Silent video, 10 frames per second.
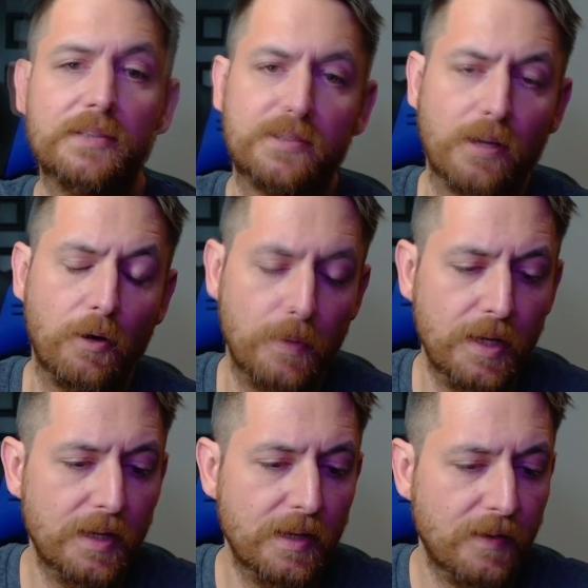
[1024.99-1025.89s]
So
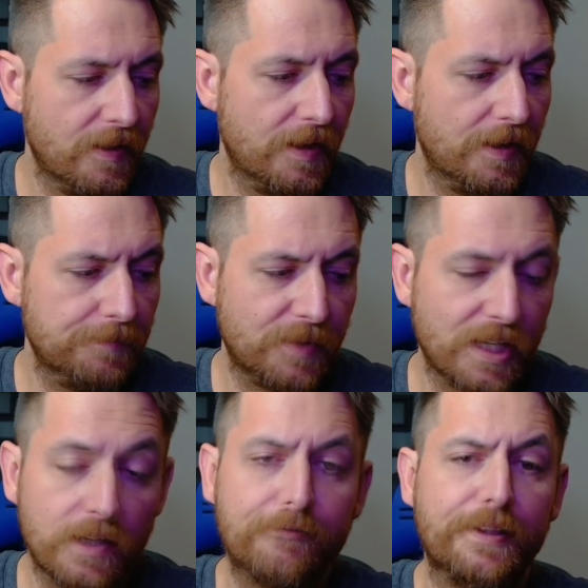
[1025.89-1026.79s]

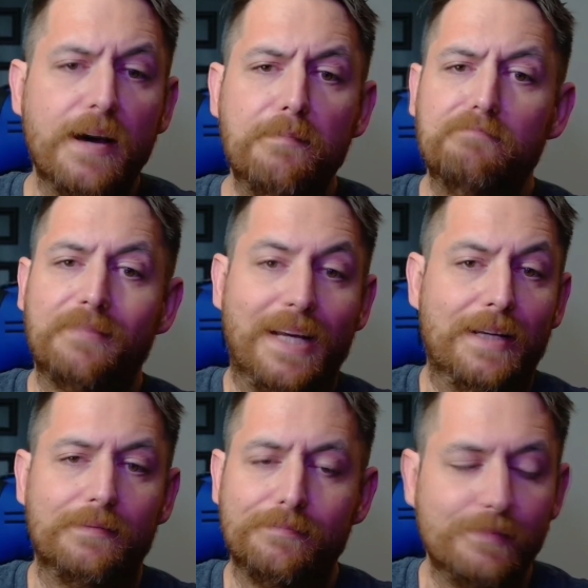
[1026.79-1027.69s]
good for them,
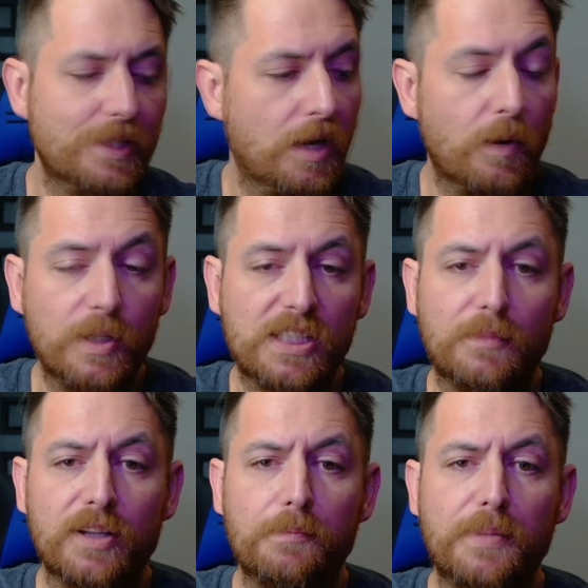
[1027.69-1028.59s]
and, you know, I wish
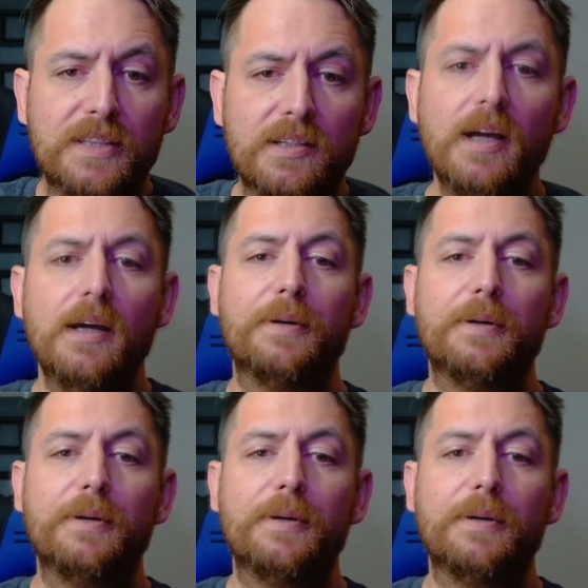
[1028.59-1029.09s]
them all the best.